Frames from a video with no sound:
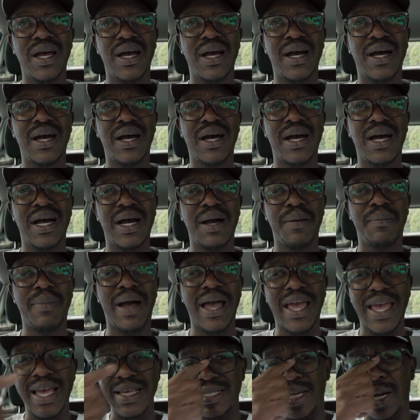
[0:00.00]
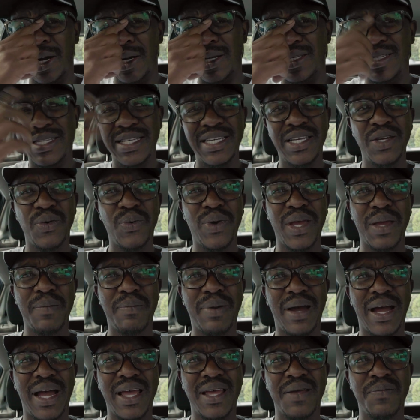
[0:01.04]
my SRT,
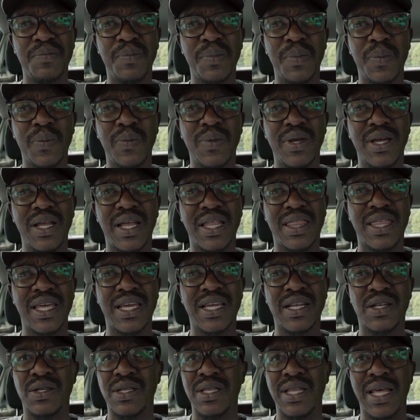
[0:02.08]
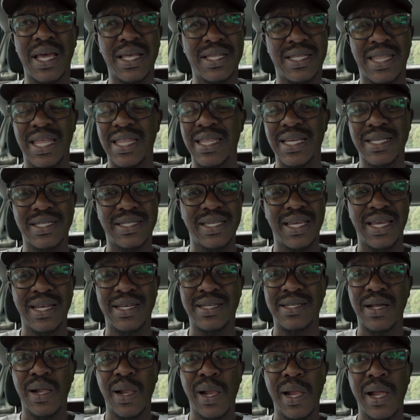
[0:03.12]
whereby I think they
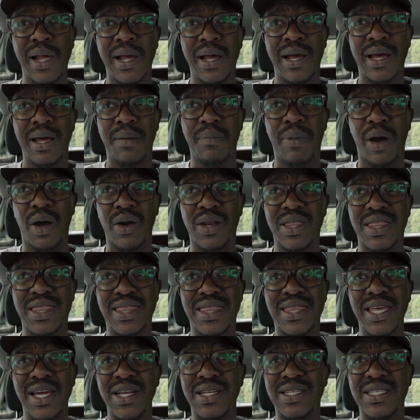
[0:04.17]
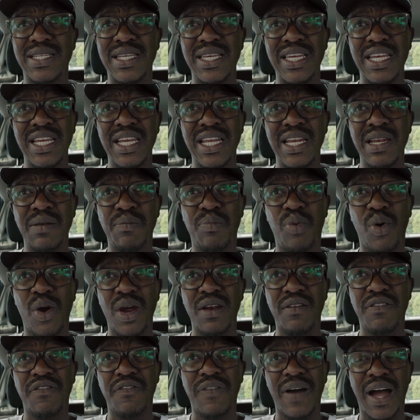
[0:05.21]
said about
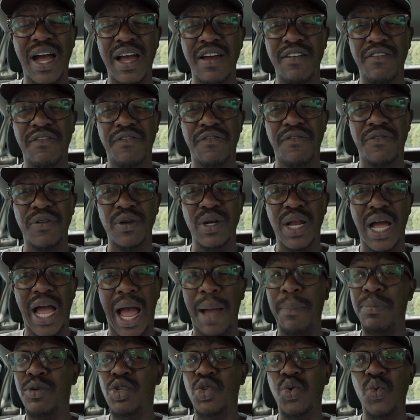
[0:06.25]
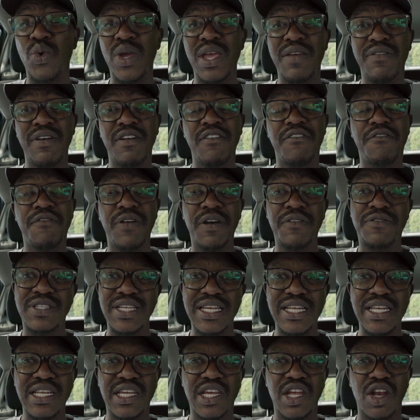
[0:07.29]
13.5 up to even
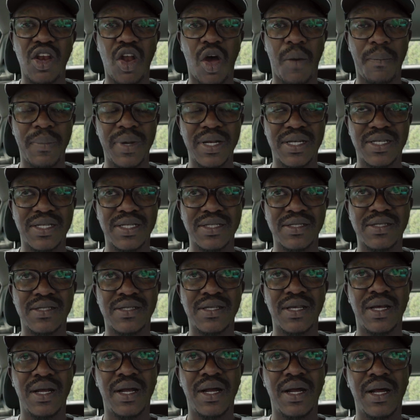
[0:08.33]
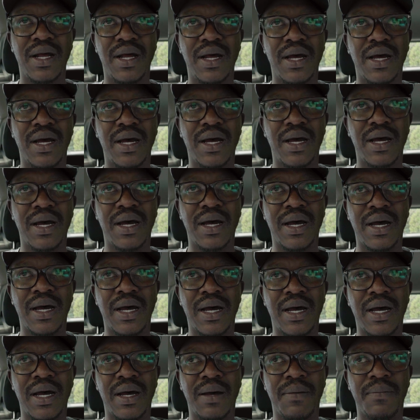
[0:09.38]
15 kilometers
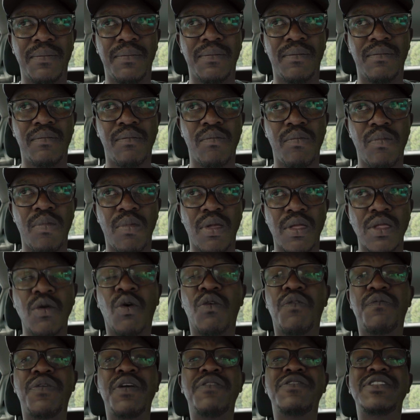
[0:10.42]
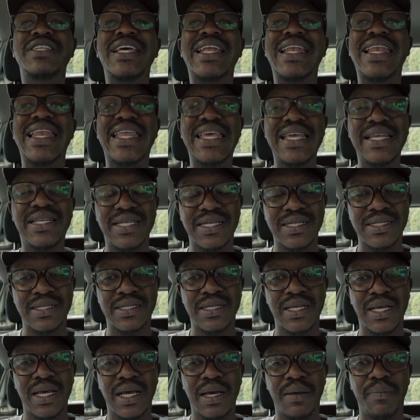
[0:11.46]
15
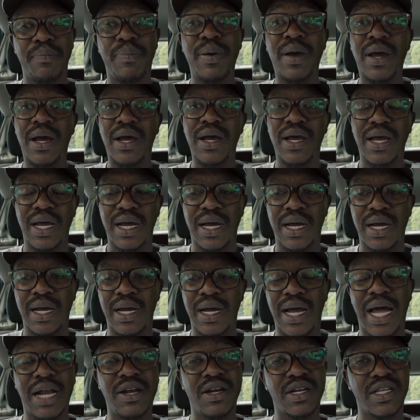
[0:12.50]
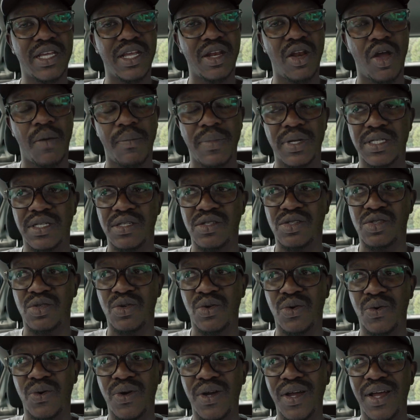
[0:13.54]
liters per 100 kilometers.
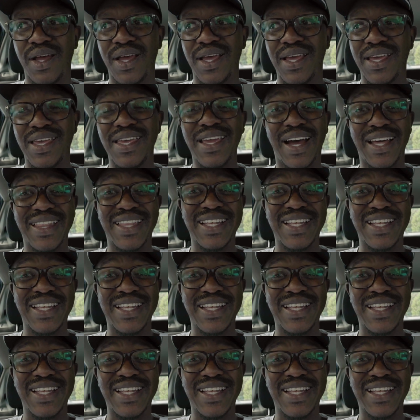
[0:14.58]
So yeah,